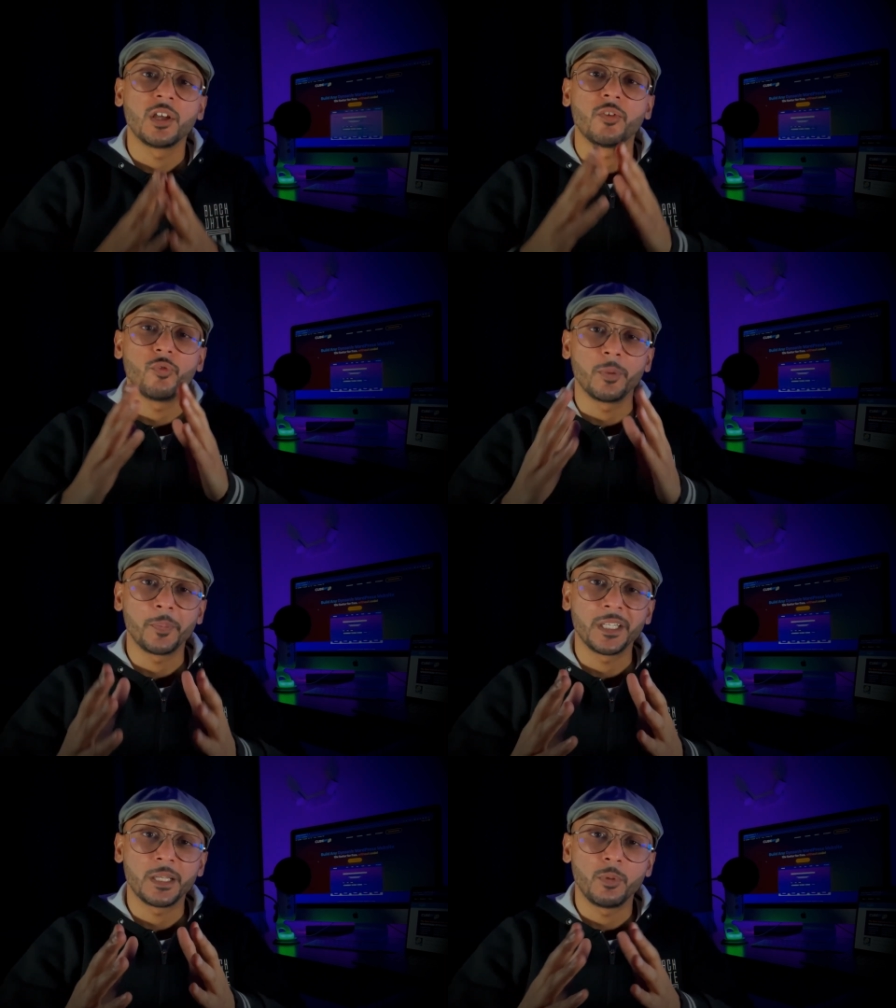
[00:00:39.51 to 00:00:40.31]

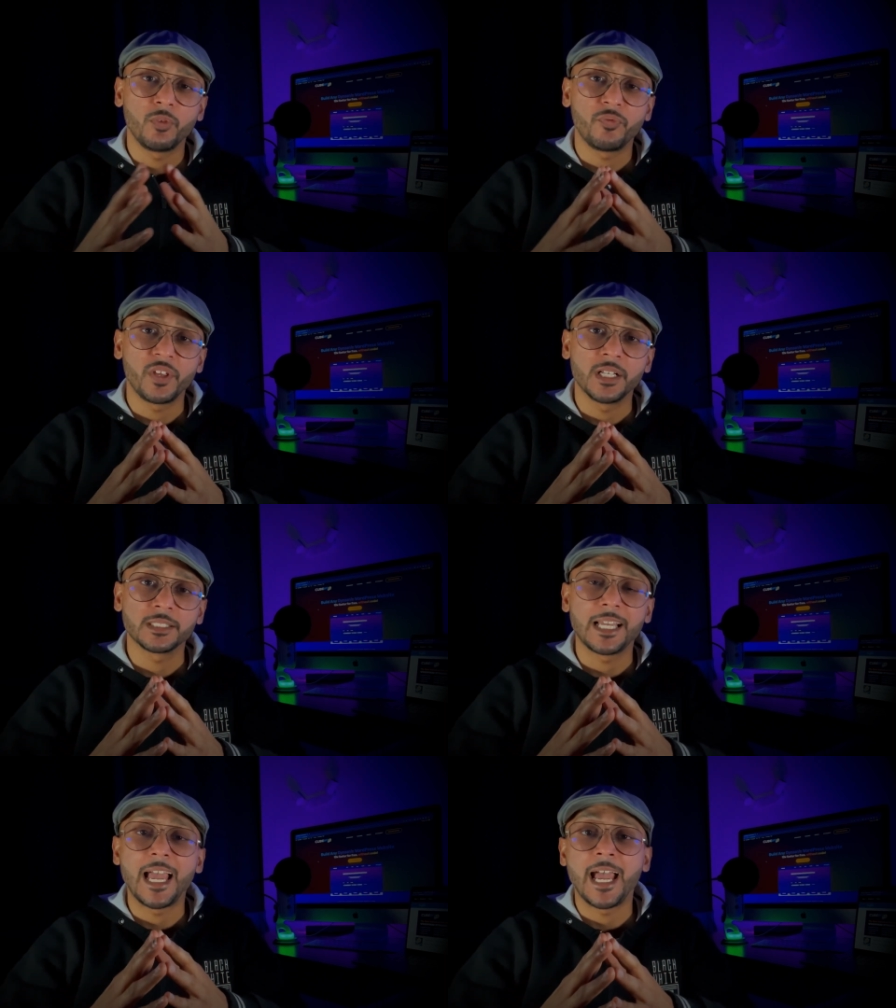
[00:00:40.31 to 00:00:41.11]
repeatable fields,
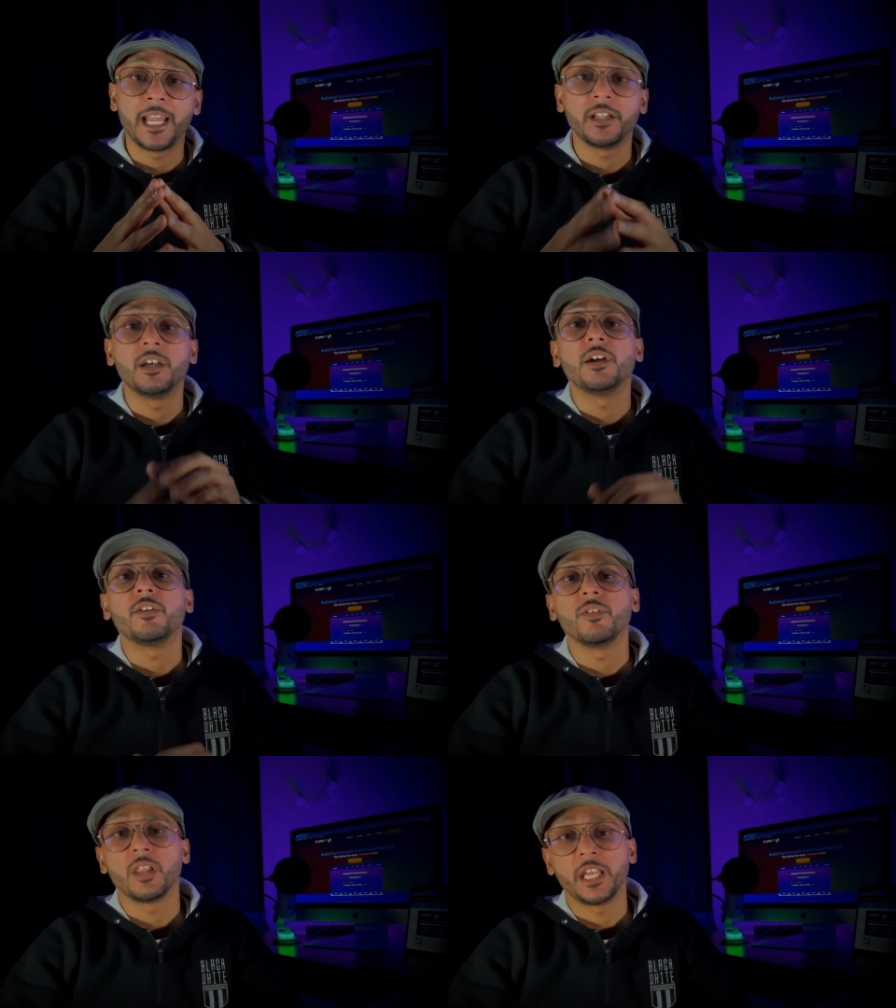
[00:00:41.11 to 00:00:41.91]
and
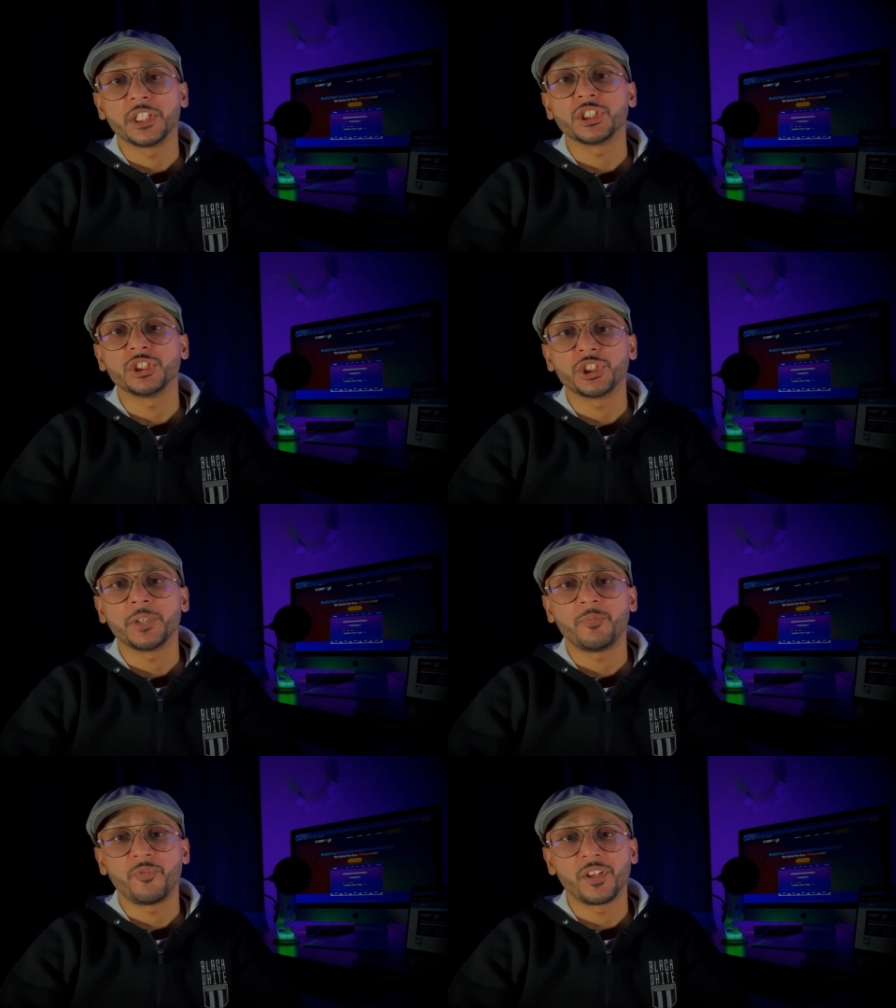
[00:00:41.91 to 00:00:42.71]

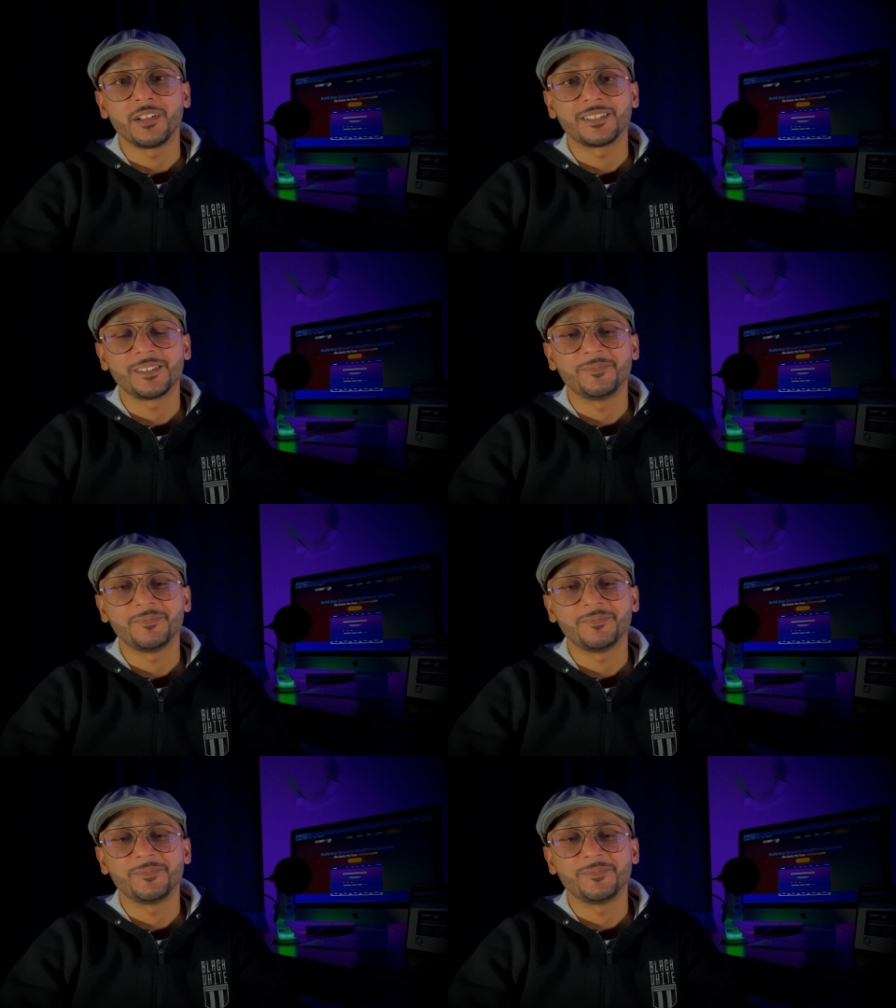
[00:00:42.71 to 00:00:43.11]
relationship field.